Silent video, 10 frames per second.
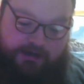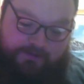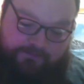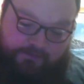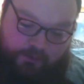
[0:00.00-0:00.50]
the
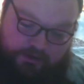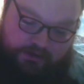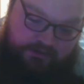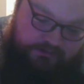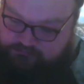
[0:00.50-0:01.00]
floor.
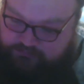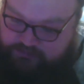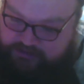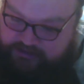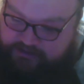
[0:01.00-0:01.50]

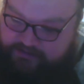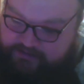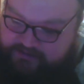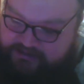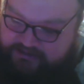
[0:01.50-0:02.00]
But I think
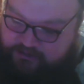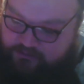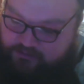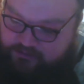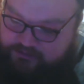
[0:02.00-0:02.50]
that's going a
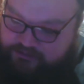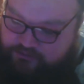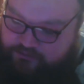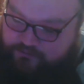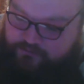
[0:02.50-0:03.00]
little
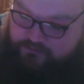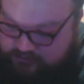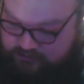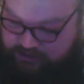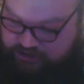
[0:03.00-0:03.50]
too
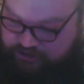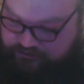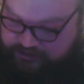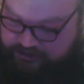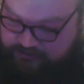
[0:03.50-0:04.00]

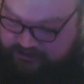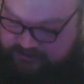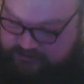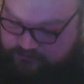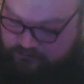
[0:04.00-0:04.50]
extreme
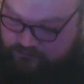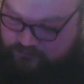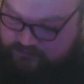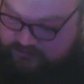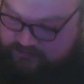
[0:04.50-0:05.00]
against the rules.